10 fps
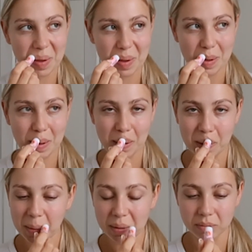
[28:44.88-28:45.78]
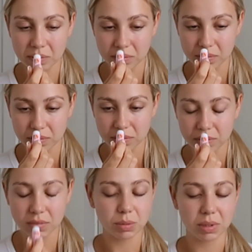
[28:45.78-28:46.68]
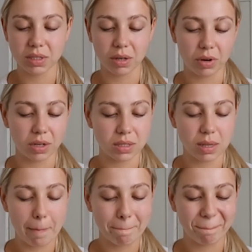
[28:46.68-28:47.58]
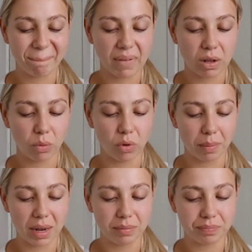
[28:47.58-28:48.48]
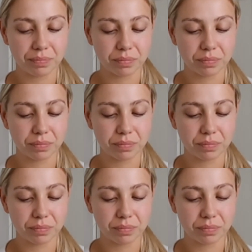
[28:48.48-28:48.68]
it smells so nice. The watermelon.